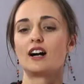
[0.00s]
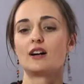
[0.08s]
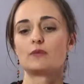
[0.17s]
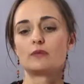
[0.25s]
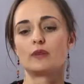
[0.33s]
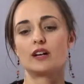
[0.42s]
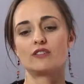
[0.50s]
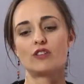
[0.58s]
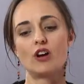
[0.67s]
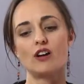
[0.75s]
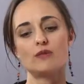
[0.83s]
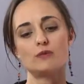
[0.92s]
um,
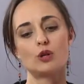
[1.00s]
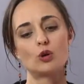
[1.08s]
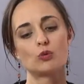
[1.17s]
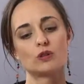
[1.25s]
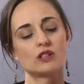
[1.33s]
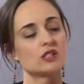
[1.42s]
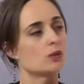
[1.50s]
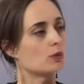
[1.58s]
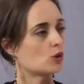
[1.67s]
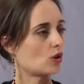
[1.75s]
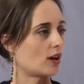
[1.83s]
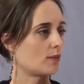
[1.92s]
if I'm not willing to
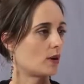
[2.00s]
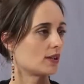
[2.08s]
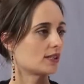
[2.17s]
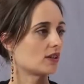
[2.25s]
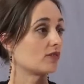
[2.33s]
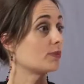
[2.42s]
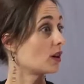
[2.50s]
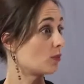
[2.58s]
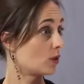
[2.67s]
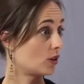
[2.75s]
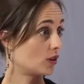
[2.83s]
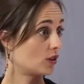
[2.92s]
betray myself, but
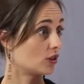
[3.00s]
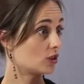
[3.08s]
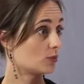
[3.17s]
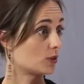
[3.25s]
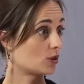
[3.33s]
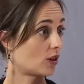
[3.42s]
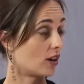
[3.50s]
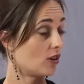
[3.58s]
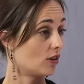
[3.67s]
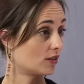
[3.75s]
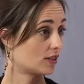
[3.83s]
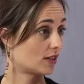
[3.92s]
I want her to betray
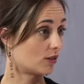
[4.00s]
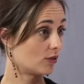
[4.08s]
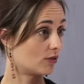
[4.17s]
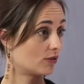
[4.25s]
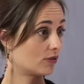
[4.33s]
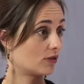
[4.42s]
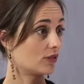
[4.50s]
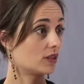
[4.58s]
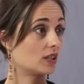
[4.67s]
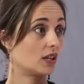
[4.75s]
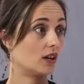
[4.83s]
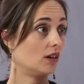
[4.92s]
herself,
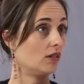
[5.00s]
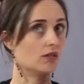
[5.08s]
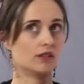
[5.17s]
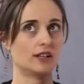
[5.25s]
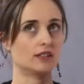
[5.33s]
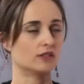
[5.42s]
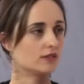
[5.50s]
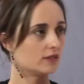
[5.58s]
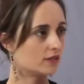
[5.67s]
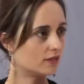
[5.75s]
oh, hang on.